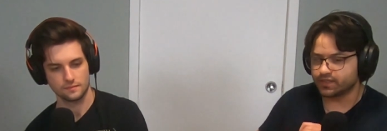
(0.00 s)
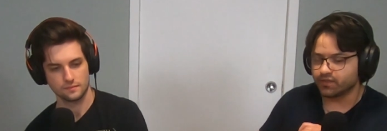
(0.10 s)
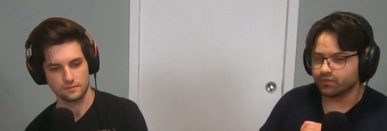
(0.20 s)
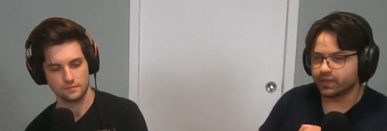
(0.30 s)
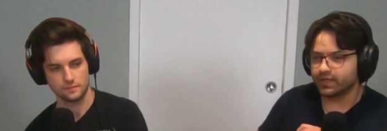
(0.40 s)

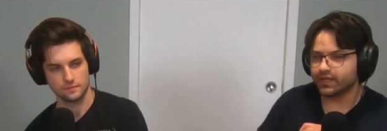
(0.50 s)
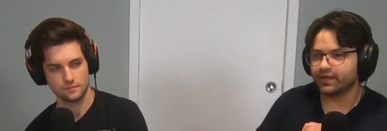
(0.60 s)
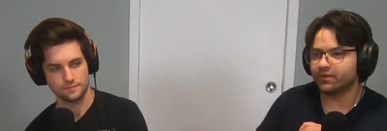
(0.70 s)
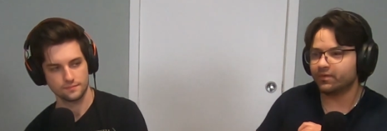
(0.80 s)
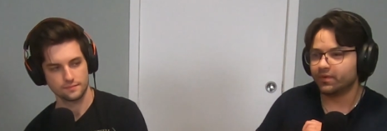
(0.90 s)
Speaker 1: tier right
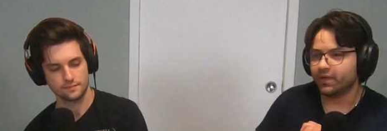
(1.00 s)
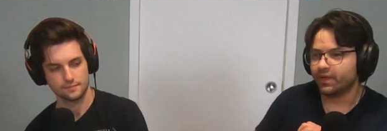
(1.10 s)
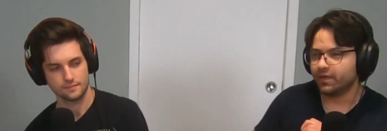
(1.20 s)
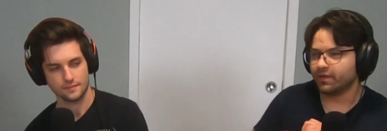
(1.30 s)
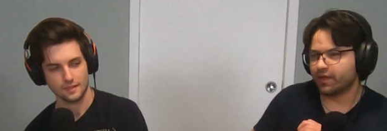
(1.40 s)
now.
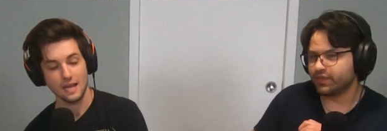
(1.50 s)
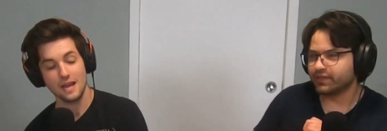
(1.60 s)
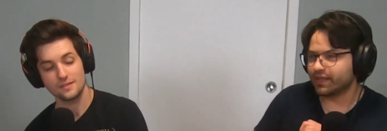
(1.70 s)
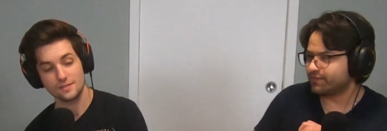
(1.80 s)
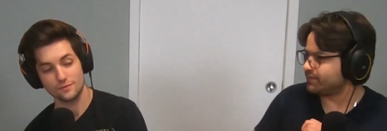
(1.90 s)
I think
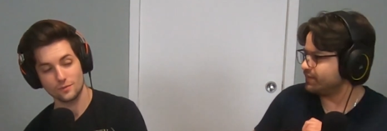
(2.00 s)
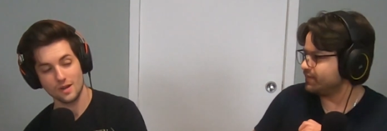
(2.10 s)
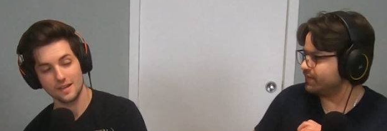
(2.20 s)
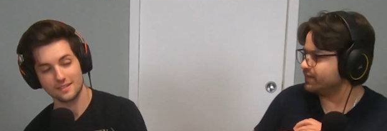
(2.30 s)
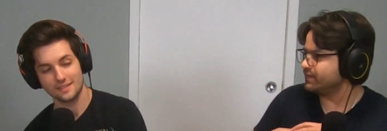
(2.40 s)
as that's of
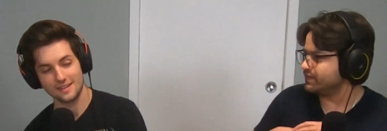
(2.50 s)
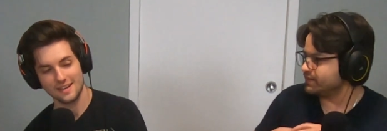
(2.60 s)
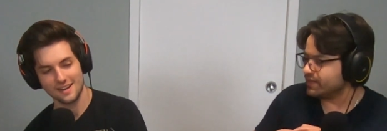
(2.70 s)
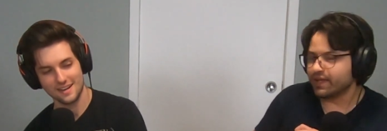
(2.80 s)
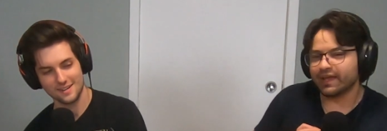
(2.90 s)
right
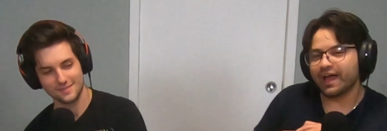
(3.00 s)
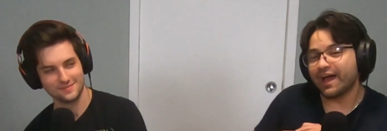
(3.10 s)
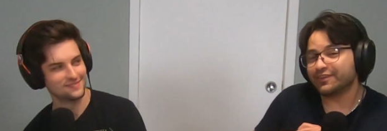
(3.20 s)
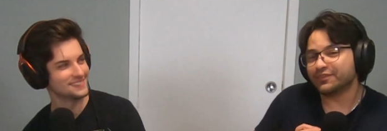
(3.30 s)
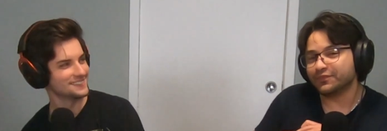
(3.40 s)
now. Yeah,
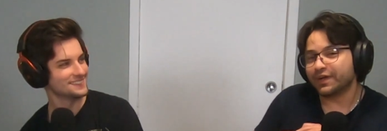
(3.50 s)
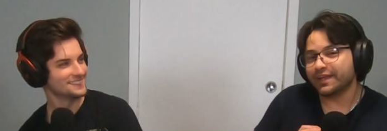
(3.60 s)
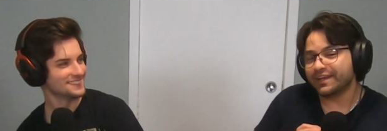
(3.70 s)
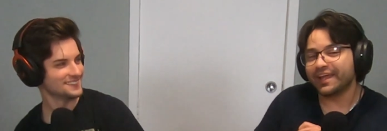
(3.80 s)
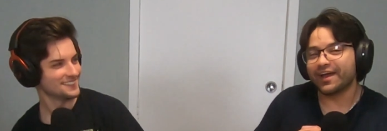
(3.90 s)
as of
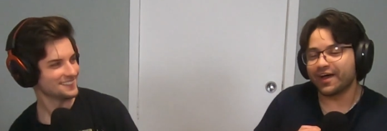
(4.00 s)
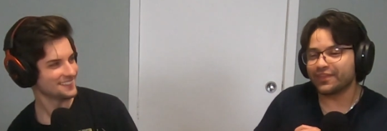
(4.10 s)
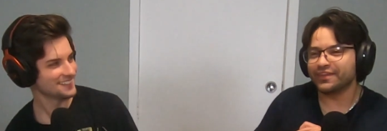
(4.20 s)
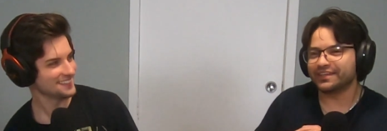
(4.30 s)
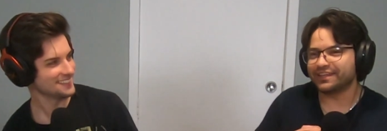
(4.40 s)
right now,
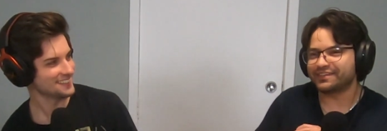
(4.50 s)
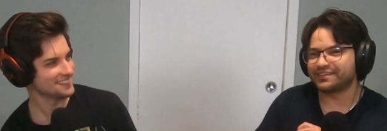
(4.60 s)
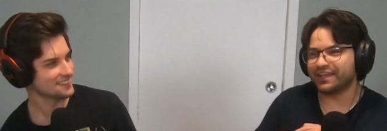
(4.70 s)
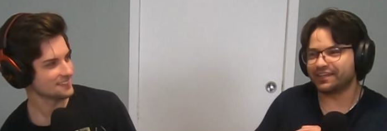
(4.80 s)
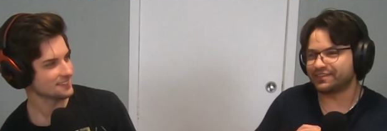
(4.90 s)
I think that's
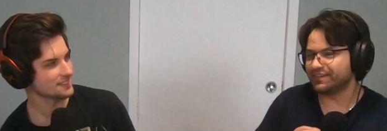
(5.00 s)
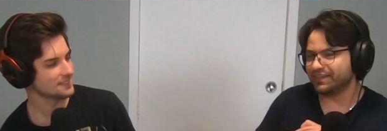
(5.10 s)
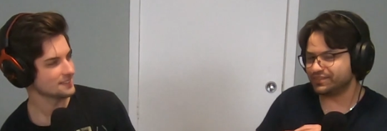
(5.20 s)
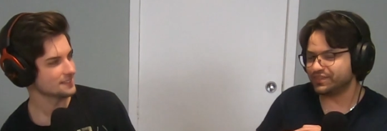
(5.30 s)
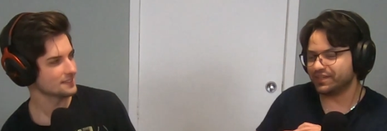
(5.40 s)
that's
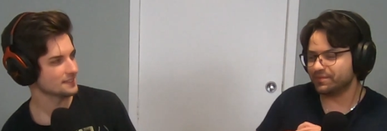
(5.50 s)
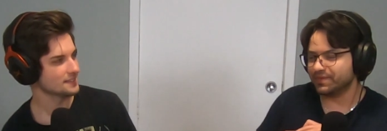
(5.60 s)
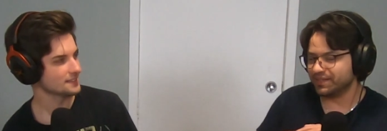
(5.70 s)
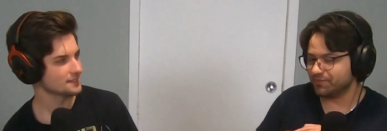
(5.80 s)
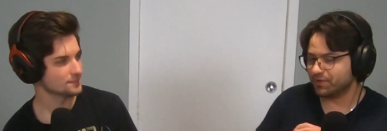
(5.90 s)

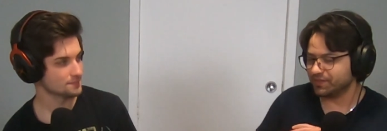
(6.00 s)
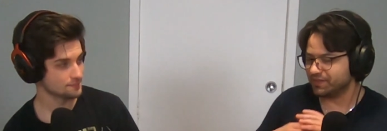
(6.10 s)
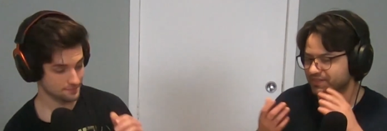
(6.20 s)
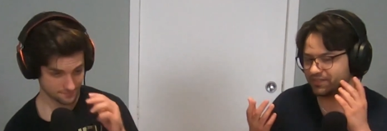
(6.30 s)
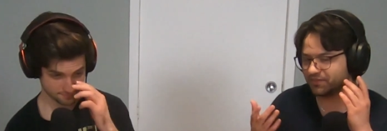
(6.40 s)
legitimately what
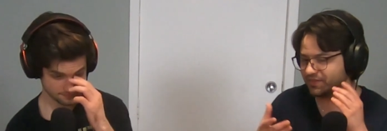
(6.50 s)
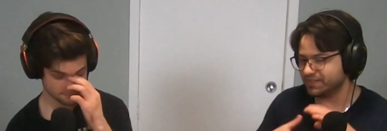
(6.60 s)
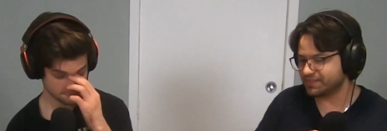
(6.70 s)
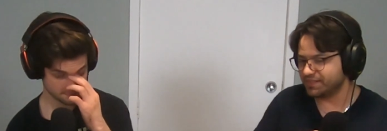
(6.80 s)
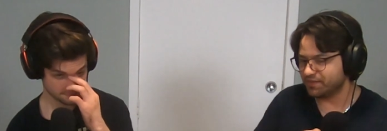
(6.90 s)
the tier
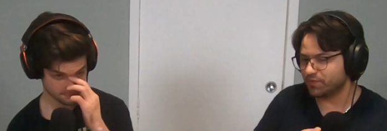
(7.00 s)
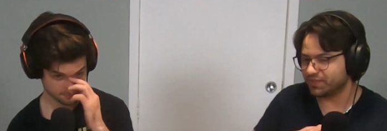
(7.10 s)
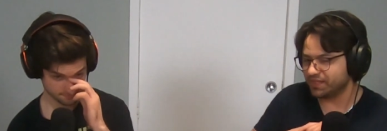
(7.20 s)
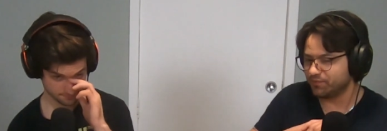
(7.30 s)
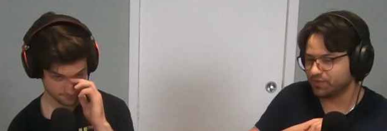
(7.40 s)
is. It
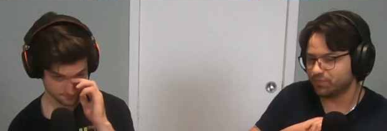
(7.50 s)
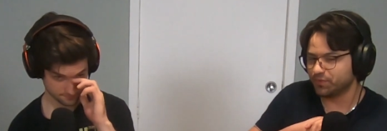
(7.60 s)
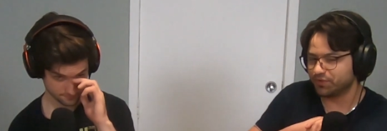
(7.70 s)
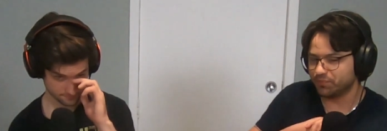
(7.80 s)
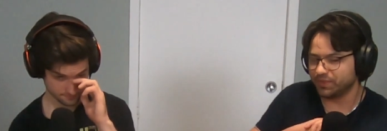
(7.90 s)
was it was
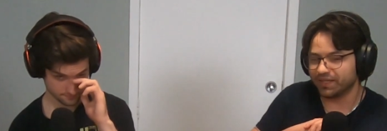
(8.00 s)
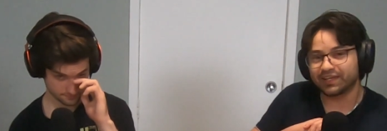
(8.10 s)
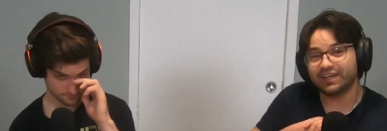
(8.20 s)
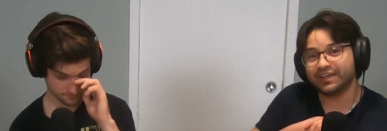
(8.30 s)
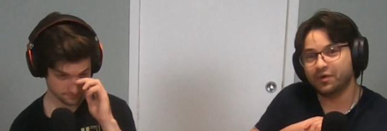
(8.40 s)
supposed to be
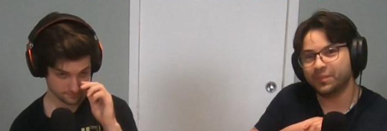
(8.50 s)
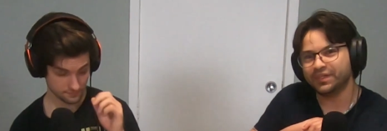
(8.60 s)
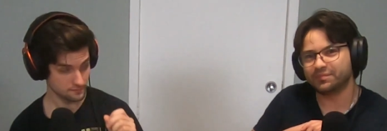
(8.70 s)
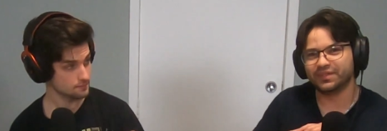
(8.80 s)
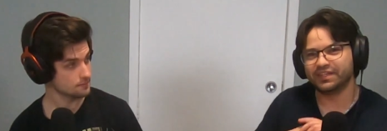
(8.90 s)
like ah help
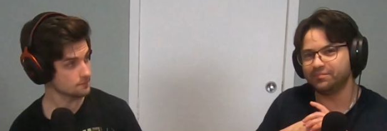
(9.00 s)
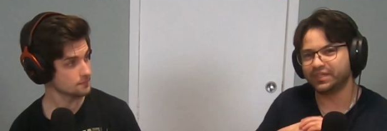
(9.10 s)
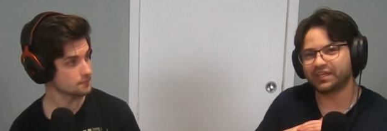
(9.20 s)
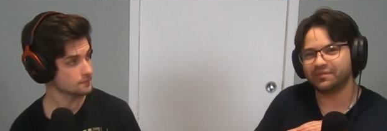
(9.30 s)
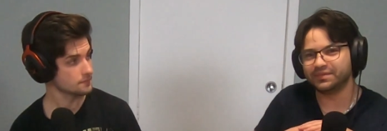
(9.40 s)
us, but it
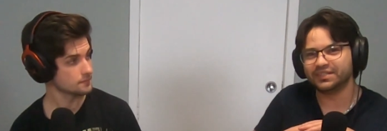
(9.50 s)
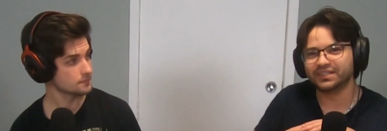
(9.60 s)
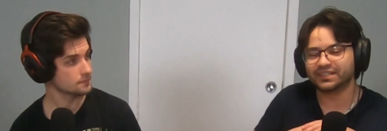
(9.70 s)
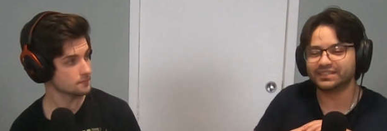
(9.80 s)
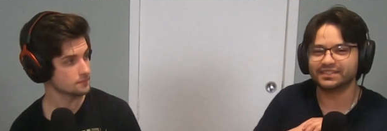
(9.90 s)
became the
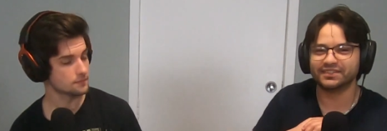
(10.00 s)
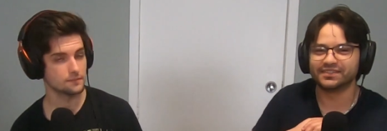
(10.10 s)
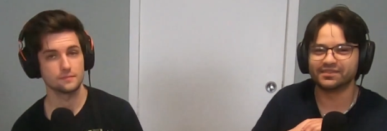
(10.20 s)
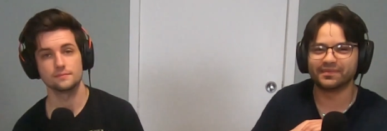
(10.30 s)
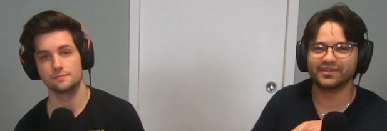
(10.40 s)
uncut
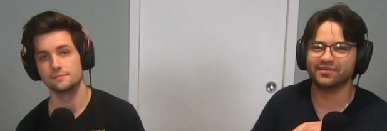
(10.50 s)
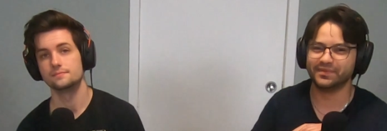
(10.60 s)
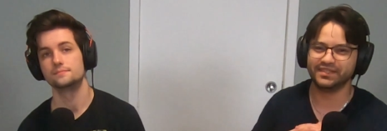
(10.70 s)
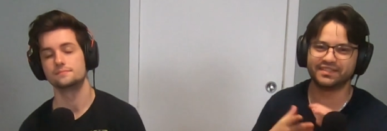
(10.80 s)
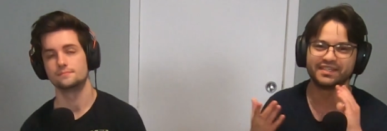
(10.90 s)
tier. So mm-hmm. by all mm-hmm.
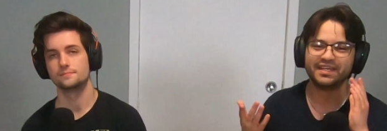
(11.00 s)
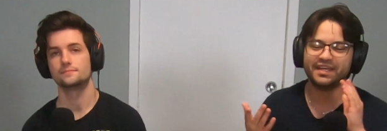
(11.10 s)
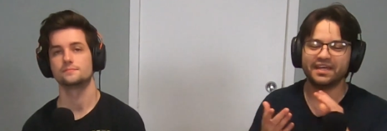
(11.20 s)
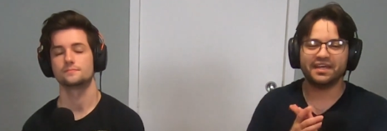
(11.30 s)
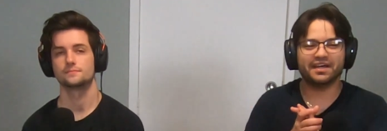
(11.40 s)
means,
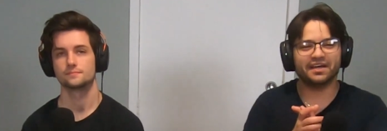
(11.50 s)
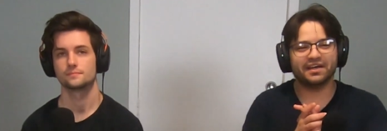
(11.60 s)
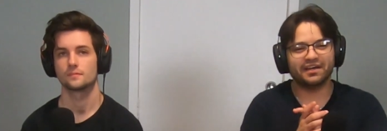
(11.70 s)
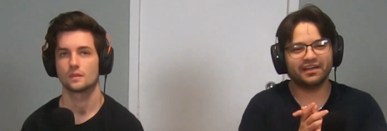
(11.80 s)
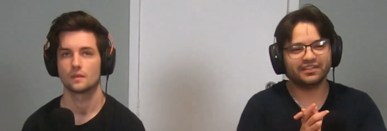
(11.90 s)

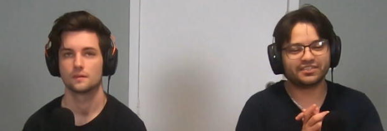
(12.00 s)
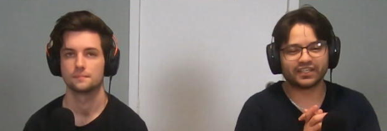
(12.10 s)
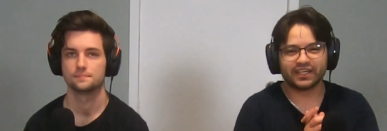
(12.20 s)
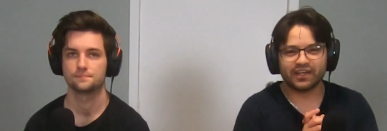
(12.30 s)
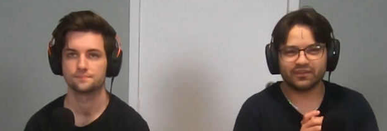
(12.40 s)
uh,
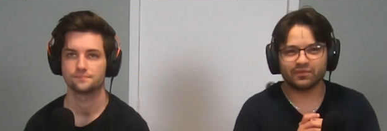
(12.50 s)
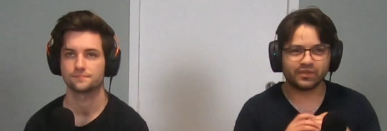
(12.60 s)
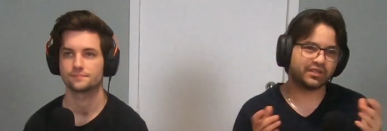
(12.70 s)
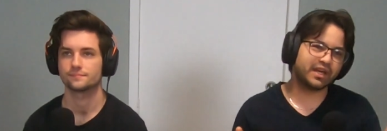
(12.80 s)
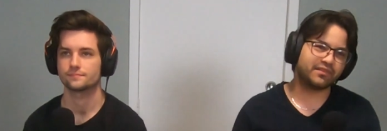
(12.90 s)
check it out.
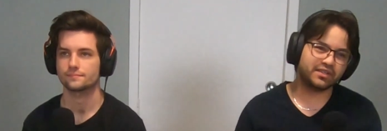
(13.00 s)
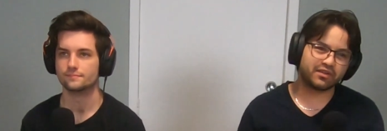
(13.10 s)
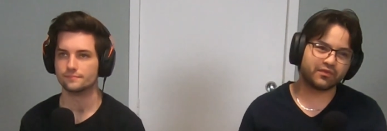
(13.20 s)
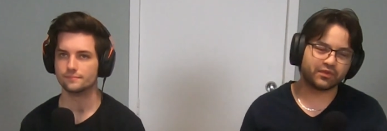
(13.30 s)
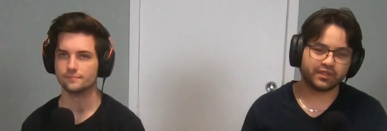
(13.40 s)
We're gonna have the
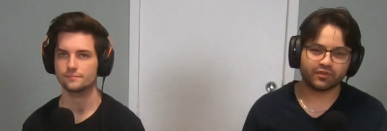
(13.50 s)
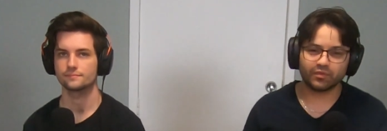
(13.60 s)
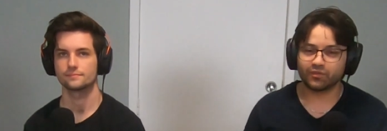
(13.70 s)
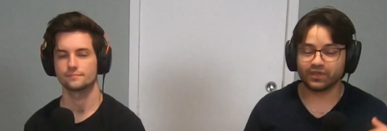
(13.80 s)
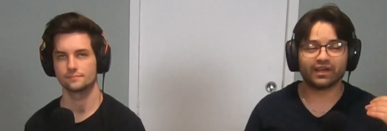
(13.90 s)
uncut for this
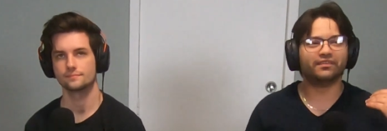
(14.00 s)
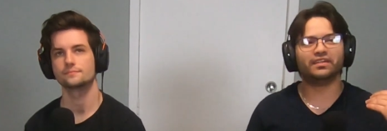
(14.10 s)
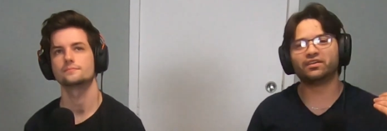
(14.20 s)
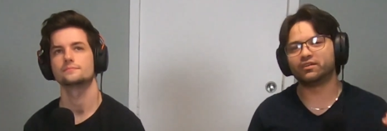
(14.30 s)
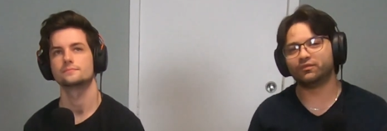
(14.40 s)
one. We have
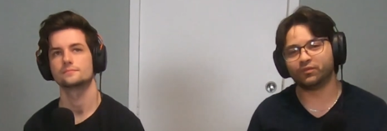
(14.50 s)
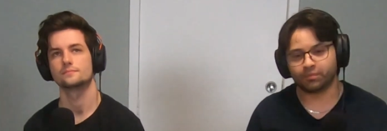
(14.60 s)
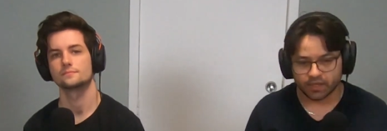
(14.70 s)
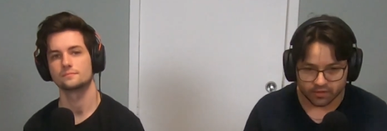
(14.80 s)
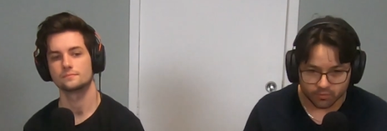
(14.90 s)
mm-hmm. the uncut for
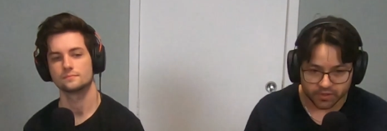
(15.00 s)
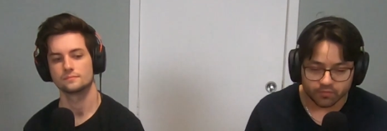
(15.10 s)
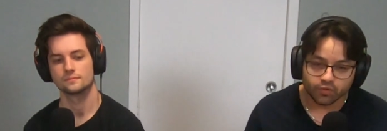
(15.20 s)
Plano Man.